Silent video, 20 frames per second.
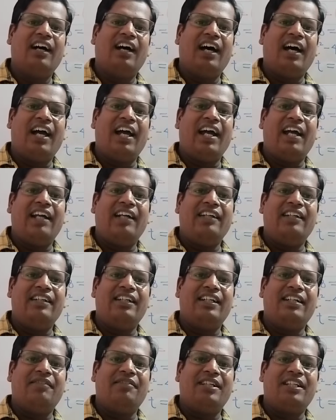and
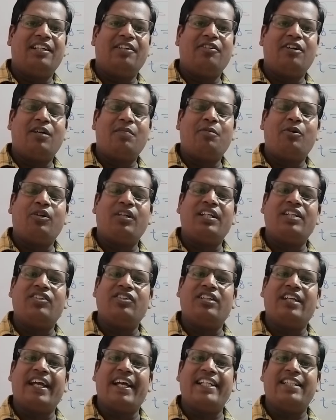whether you are putting
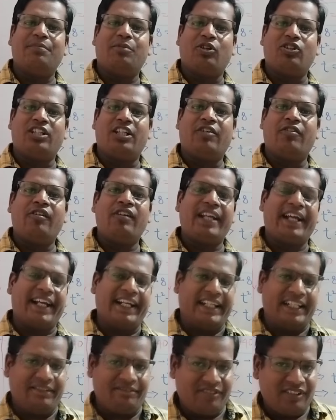G as positive or
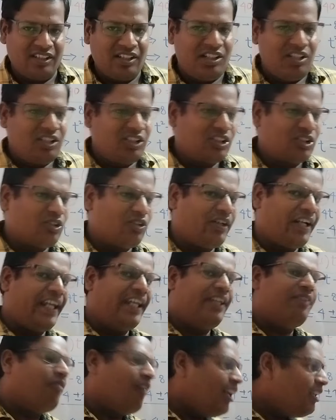negative. So
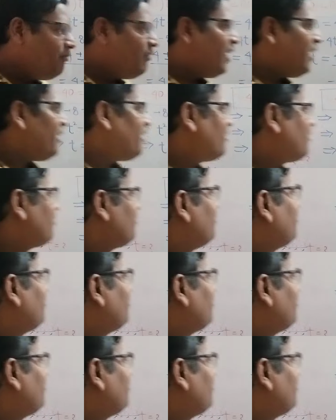in one way,